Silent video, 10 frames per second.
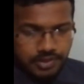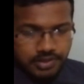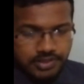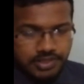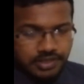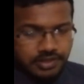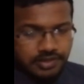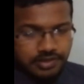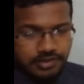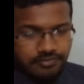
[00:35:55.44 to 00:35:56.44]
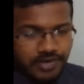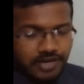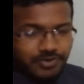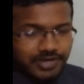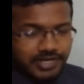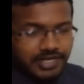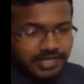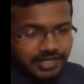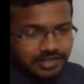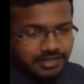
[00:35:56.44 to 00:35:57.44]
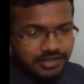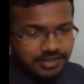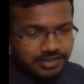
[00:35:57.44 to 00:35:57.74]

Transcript: See, while you are reading,